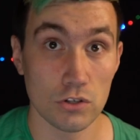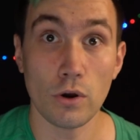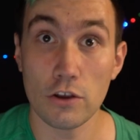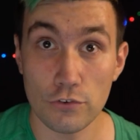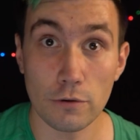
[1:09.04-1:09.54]

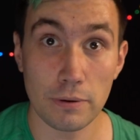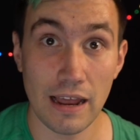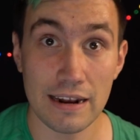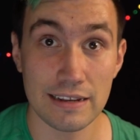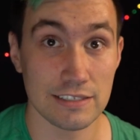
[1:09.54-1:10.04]
if your
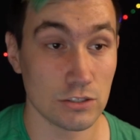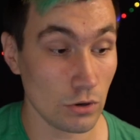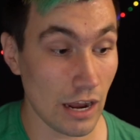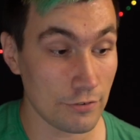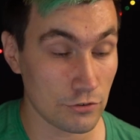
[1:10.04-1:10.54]
plan is to
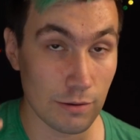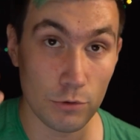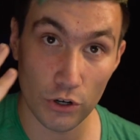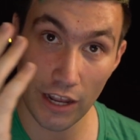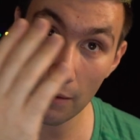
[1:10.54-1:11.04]
live stream
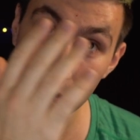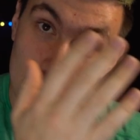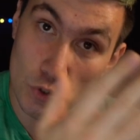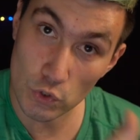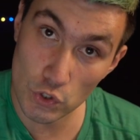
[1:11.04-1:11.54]
your gaming
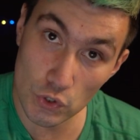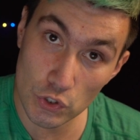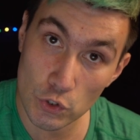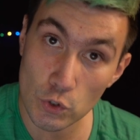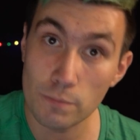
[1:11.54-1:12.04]
to
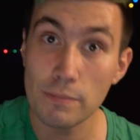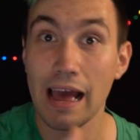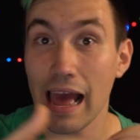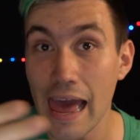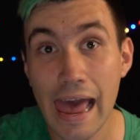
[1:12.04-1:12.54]
YouTube
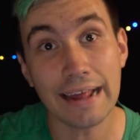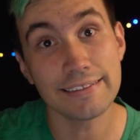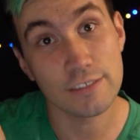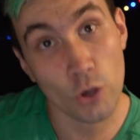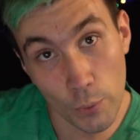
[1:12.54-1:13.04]

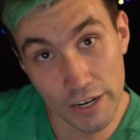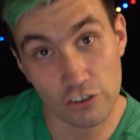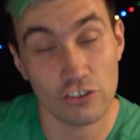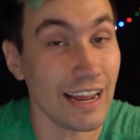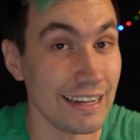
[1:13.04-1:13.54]
and
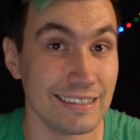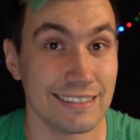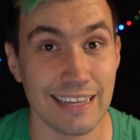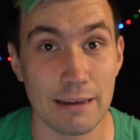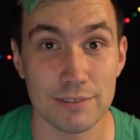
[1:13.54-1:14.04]
Twitch at the
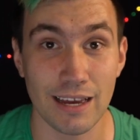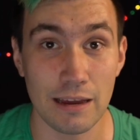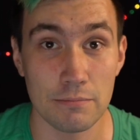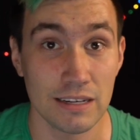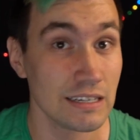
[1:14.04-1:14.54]
same time,